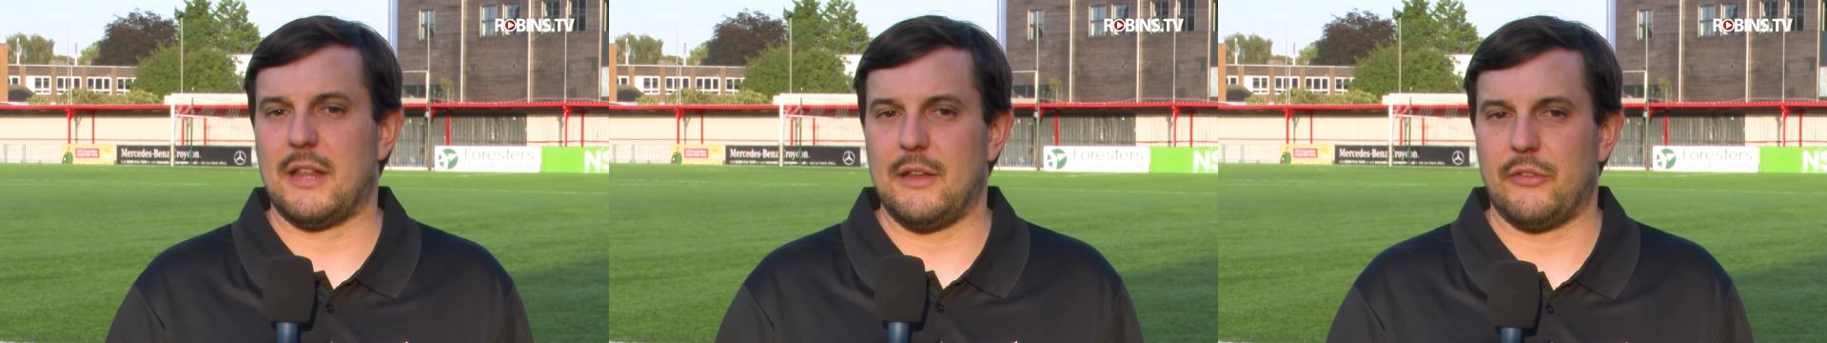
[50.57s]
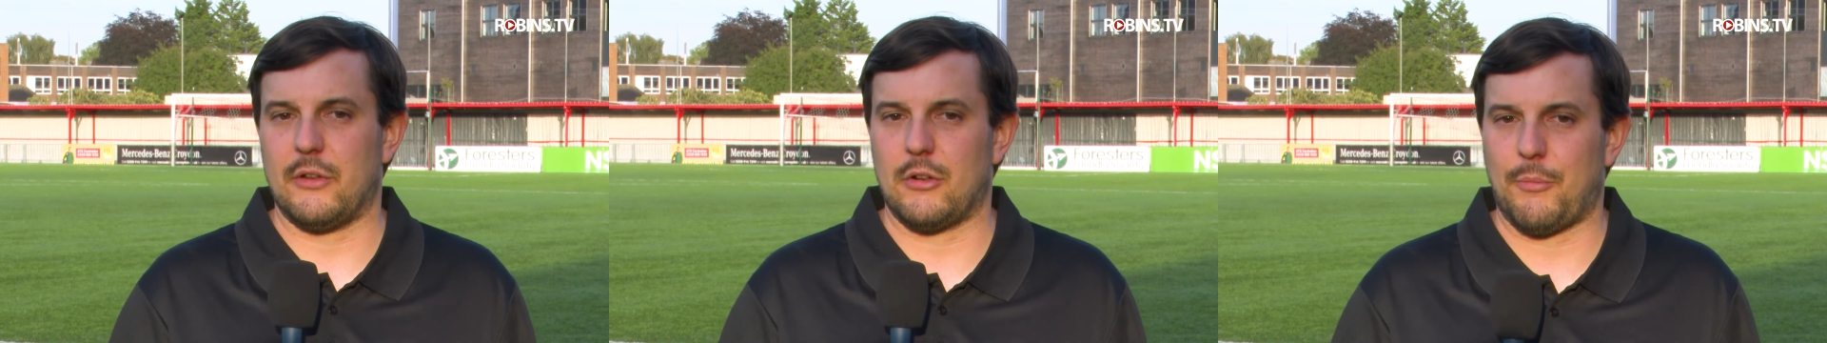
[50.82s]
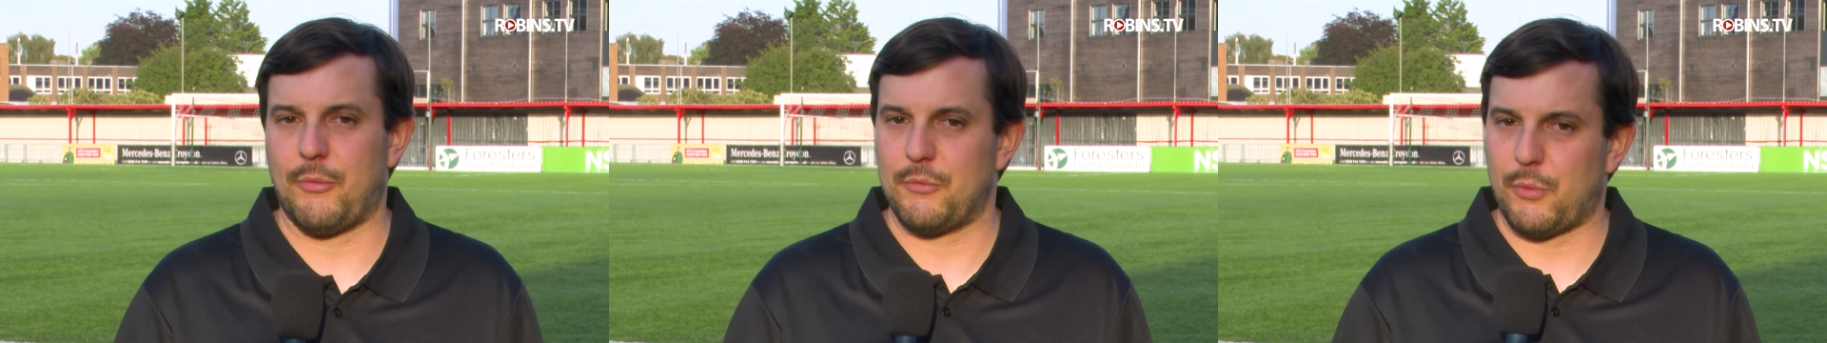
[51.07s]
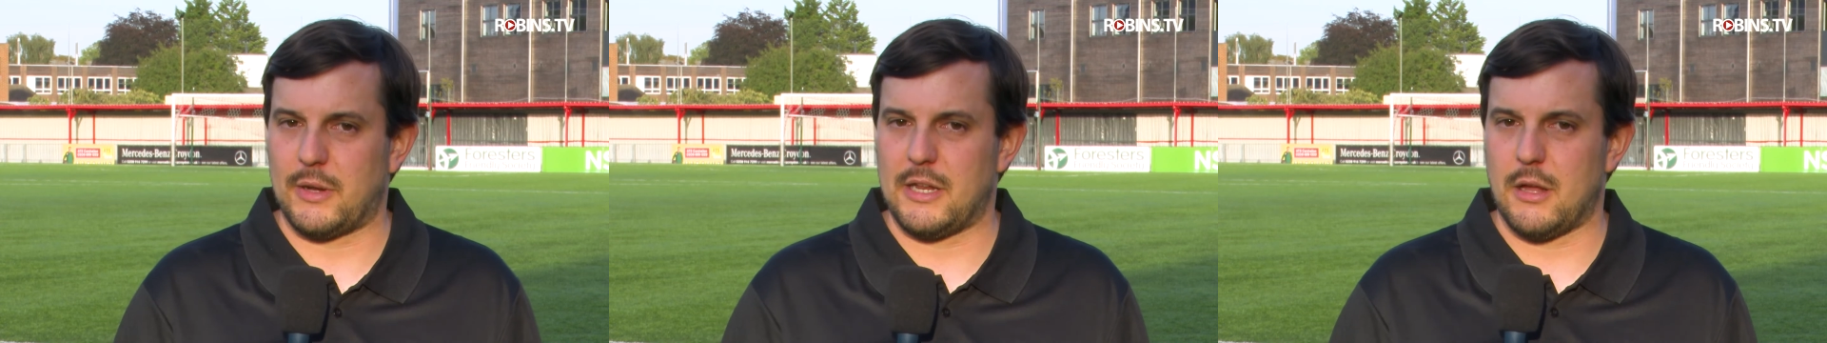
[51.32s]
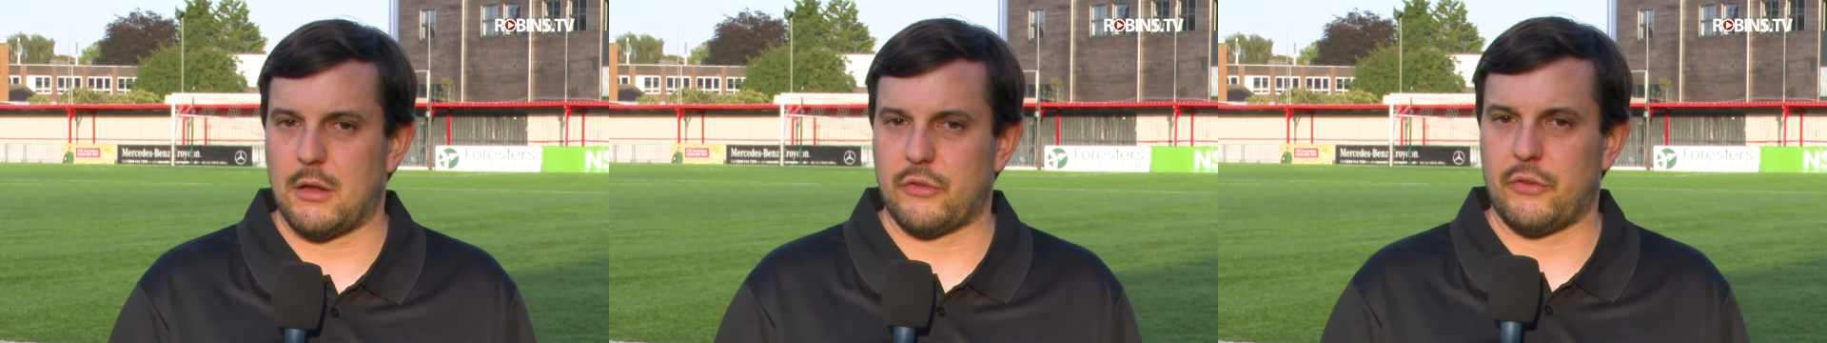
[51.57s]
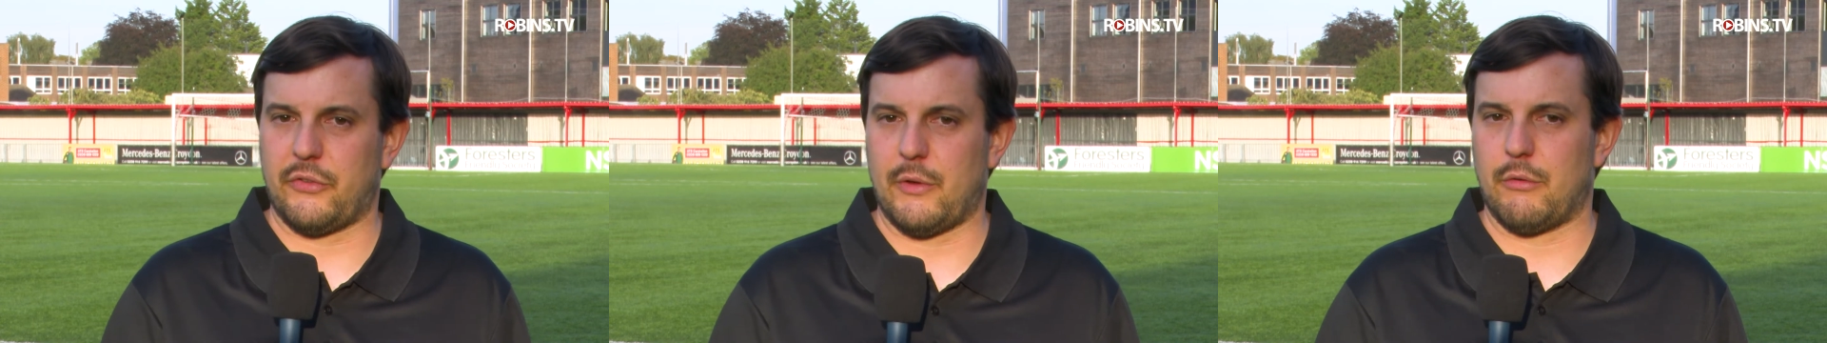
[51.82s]
decent lob from 20
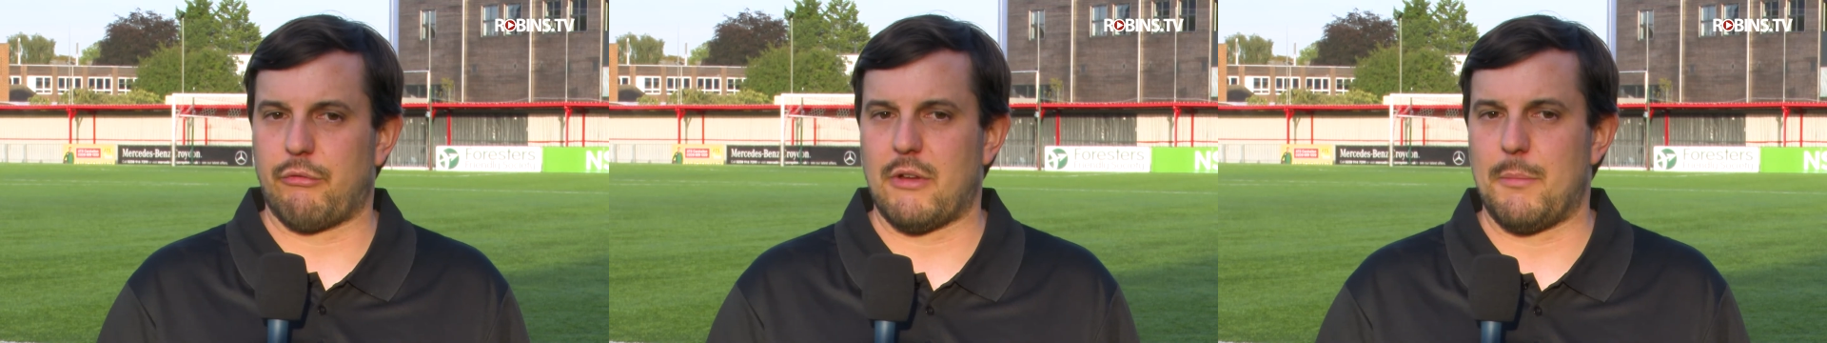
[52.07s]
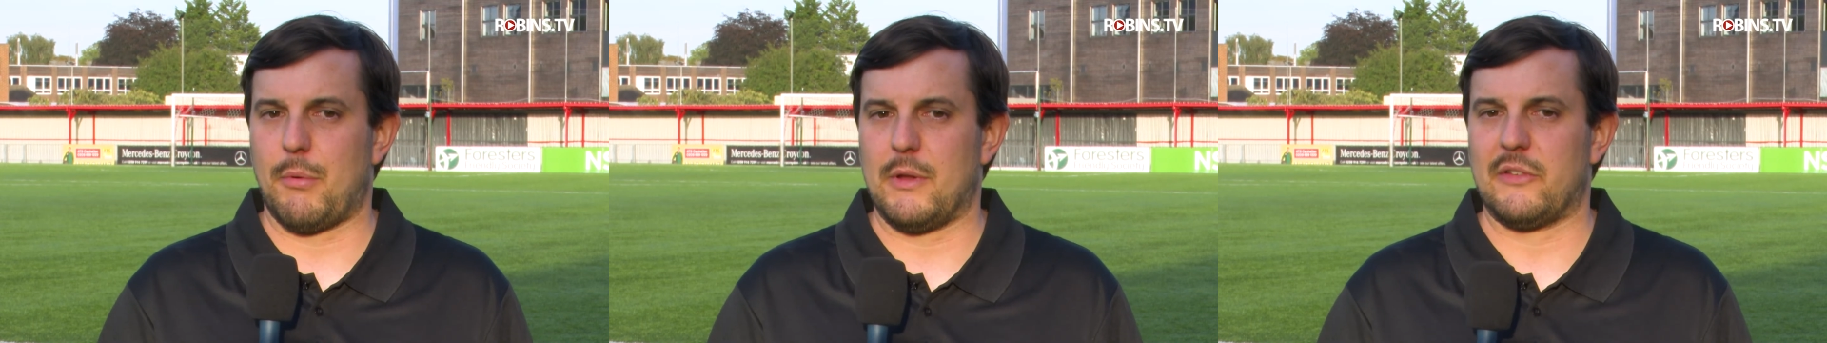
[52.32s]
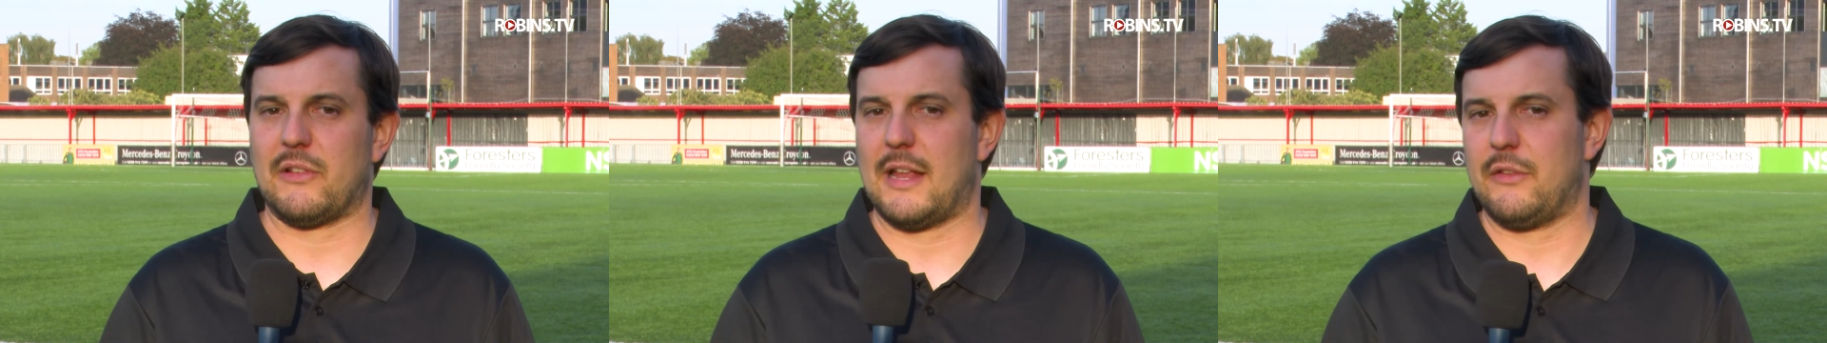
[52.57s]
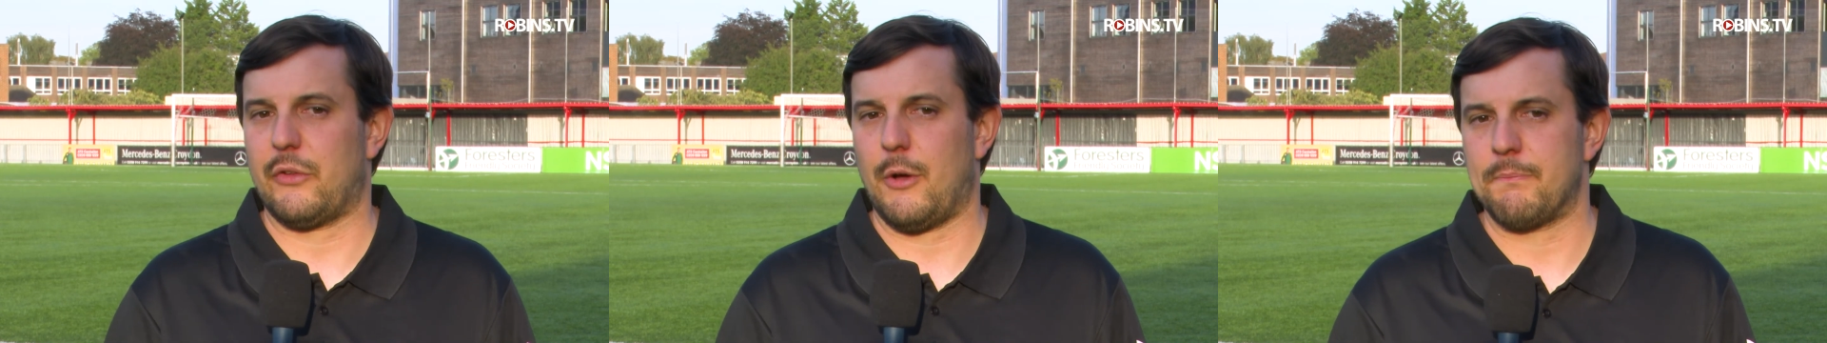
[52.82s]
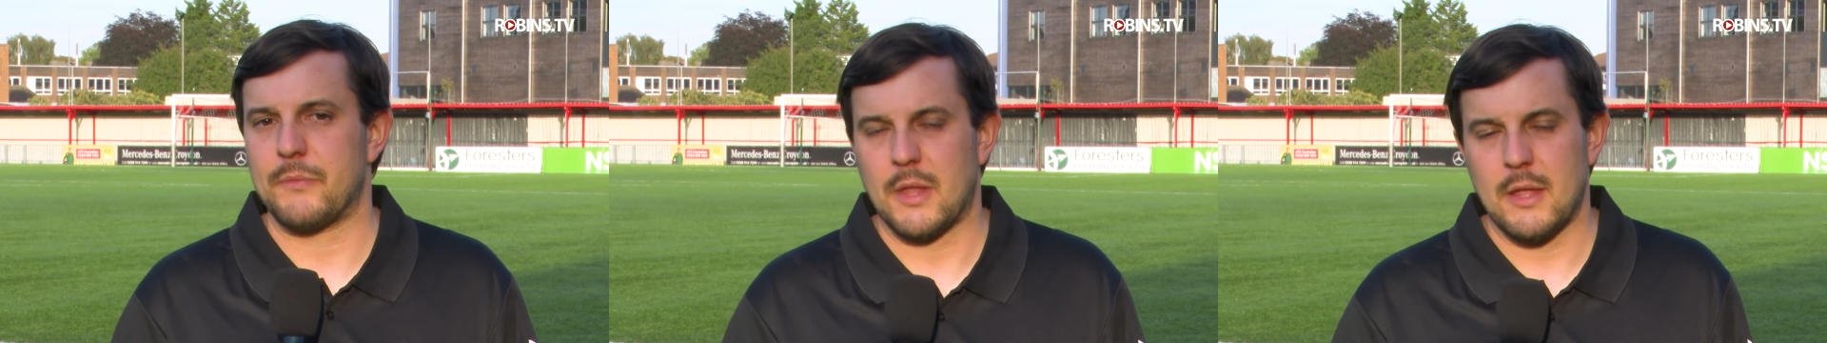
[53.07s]
yards to seal the 3 points late on.